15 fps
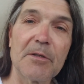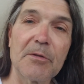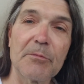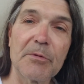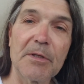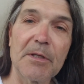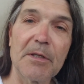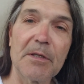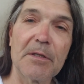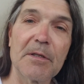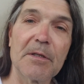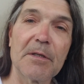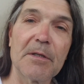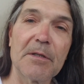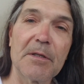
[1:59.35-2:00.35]

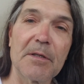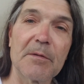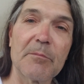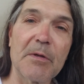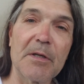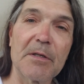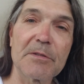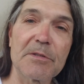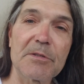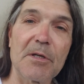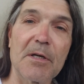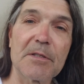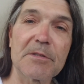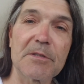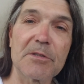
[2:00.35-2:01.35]
reheated and made a
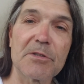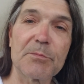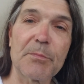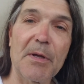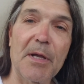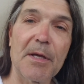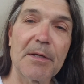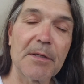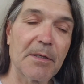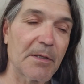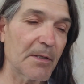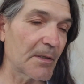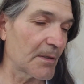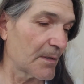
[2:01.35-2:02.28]
sausage patty